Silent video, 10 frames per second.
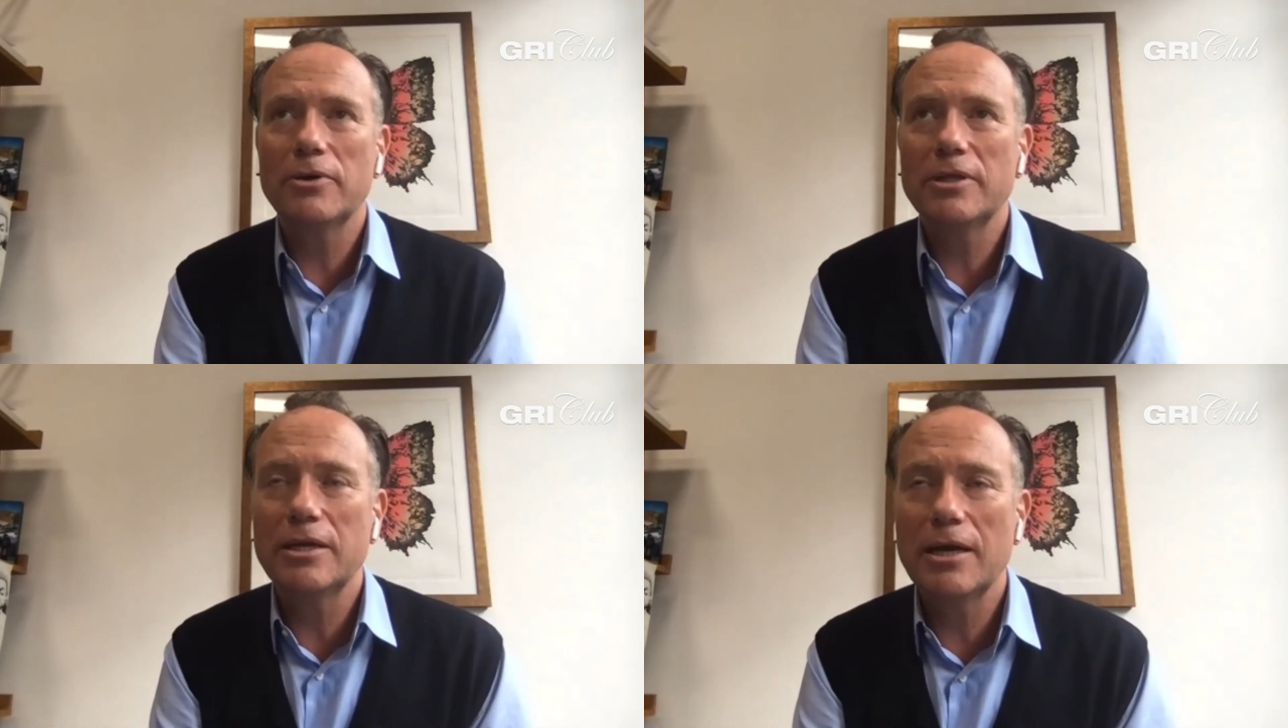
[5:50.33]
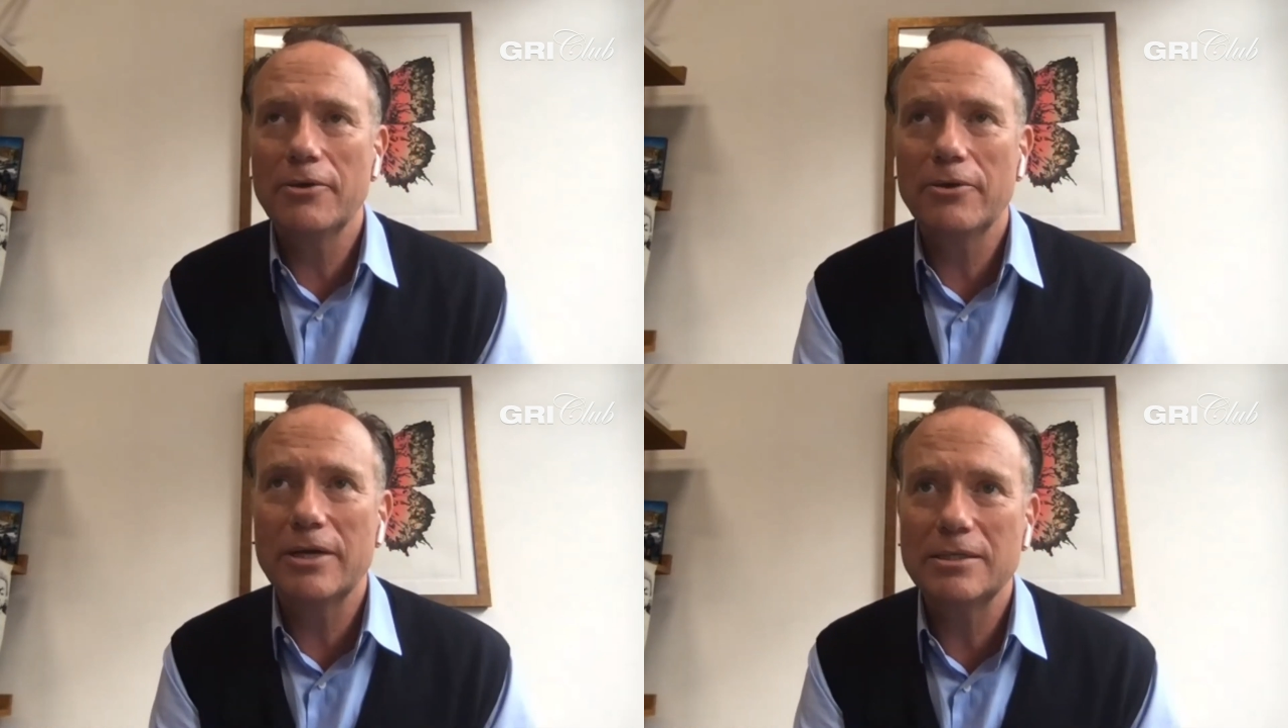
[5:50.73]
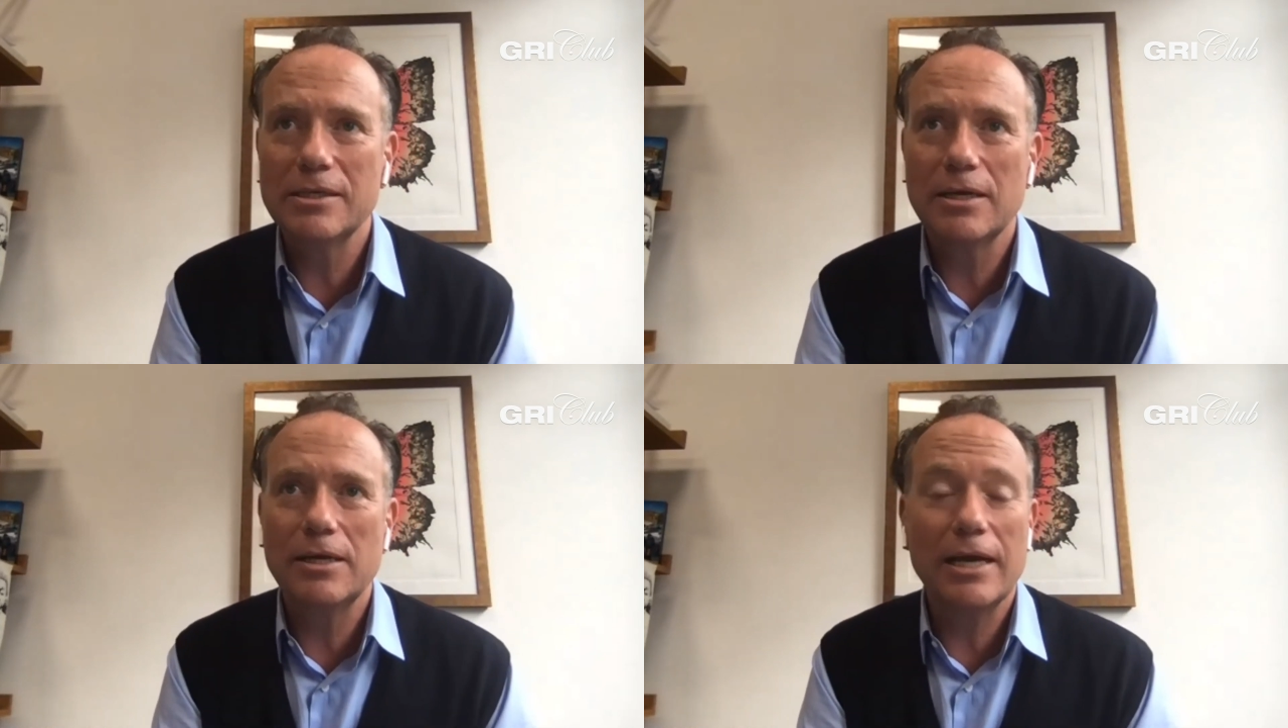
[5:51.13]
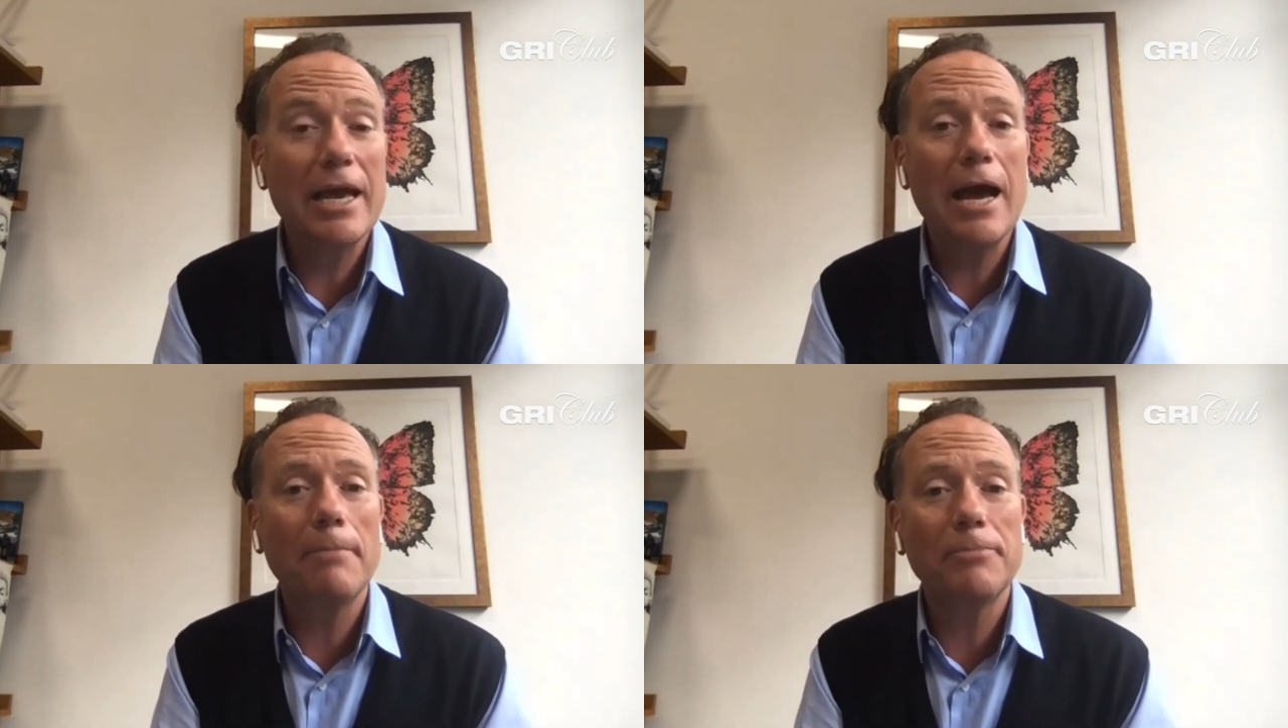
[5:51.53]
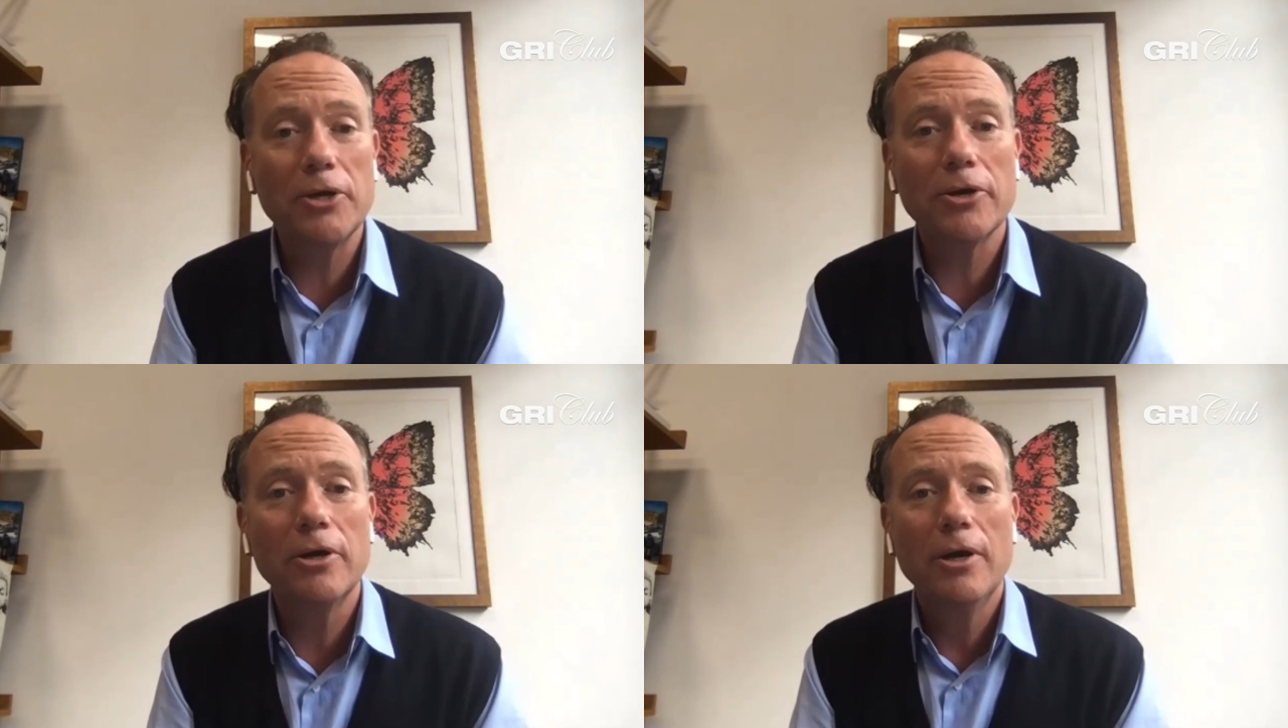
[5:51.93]
and the other is on a gap
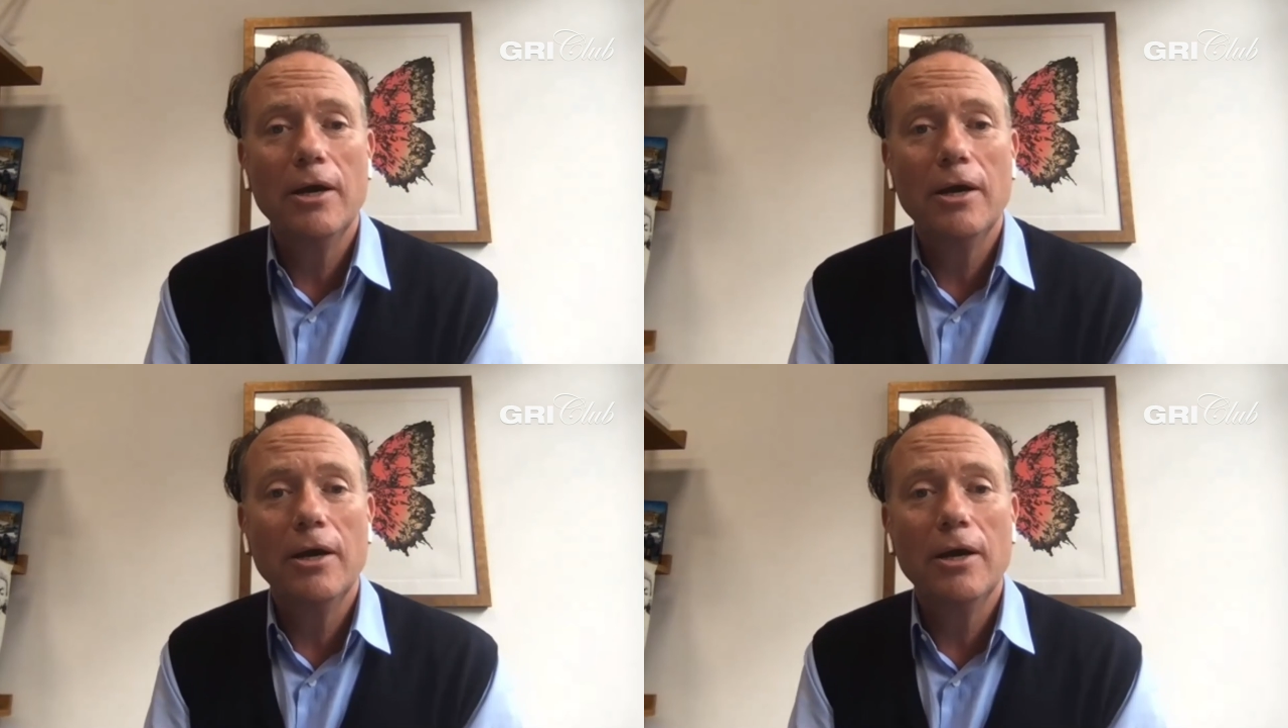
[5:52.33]
here.